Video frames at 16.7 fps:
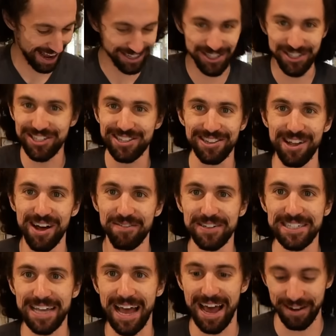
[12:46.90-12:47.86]
I just love a
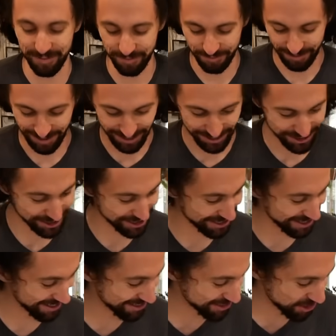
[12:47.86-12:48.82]
satin finish.
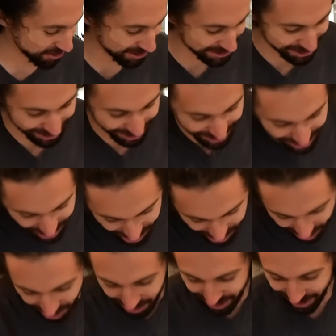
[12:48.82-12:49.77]
It is going to look
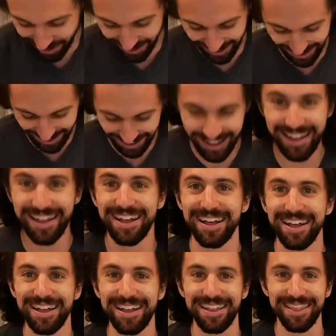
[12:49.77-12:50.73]
so good.
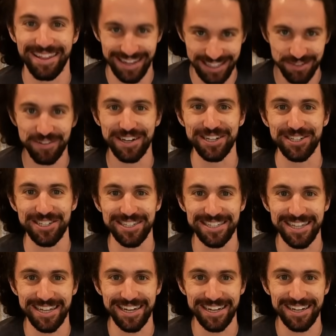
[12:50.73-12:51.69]
Let's finish this
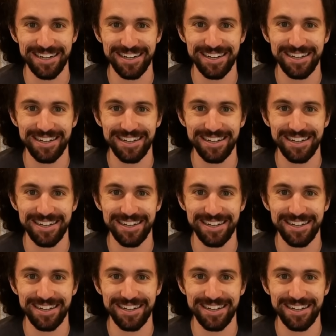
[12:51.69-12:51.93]
thing.